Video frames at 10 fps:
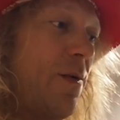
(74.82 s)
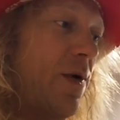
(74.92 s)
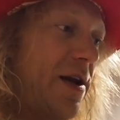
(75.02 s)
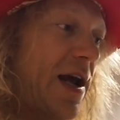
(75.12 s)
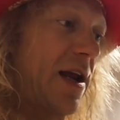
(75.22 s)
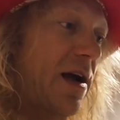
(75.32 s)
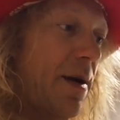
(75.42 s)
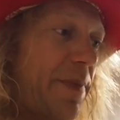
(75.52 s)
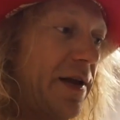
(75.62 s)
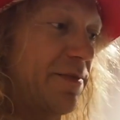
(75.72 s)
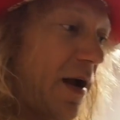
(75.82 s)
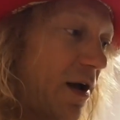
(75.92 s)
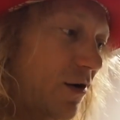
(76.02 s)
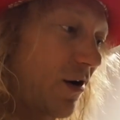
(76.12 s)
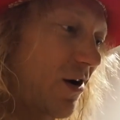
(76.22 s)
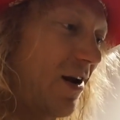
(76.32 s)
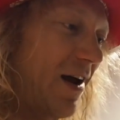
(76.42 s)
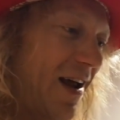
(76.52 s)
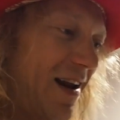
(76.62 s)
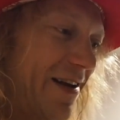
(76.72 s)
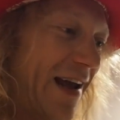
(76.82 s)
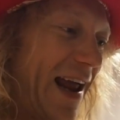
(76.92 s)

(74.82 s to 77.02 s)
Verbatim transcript: when daddy got bitten by a crocodile, an